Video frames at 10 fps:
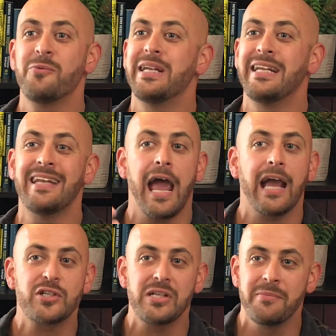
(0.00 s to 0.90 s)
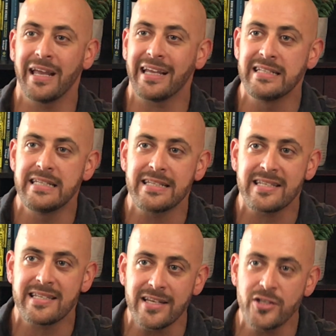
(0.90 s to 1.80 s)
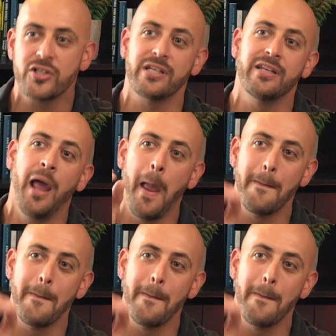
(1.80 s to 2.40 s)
we need to actually make a decision